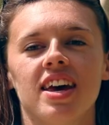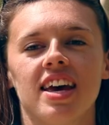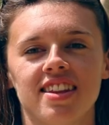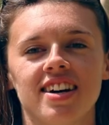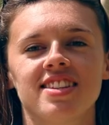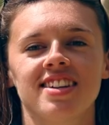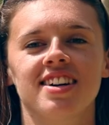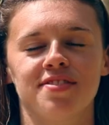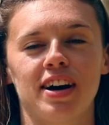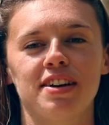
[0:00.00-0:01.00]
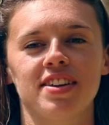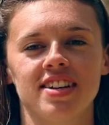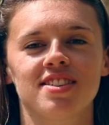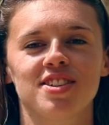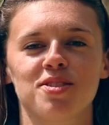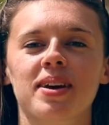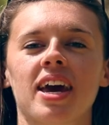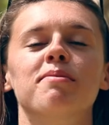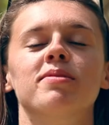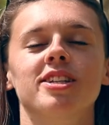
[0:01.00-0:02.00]
In 1995, the Institute
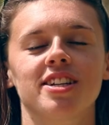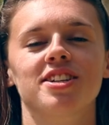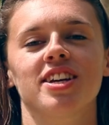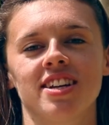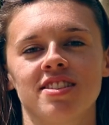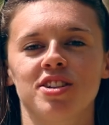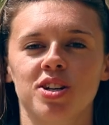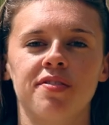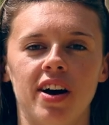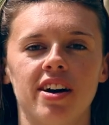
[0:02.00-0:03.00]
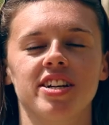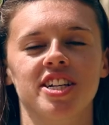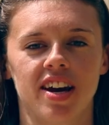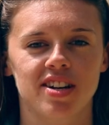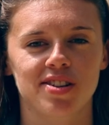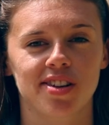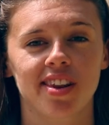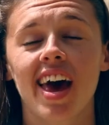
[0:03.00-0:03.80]
became Chichester Institute of Higher Education,